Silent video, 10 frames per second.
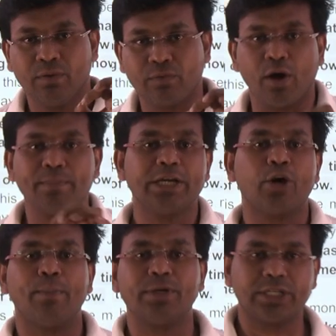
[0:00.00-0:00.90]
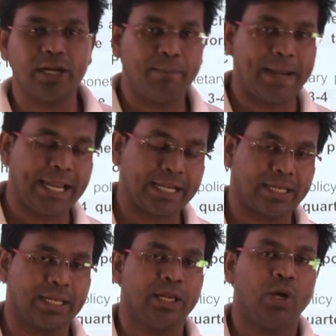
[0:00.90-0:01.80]
from the commercial
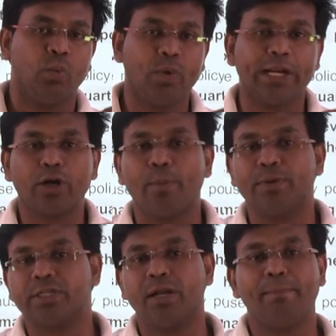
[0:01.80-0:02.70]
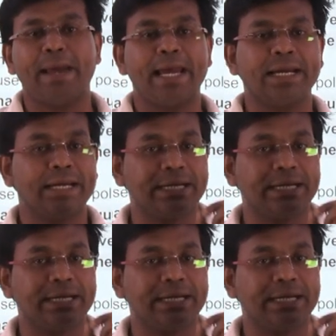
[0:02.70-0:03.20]
bank when commercial bank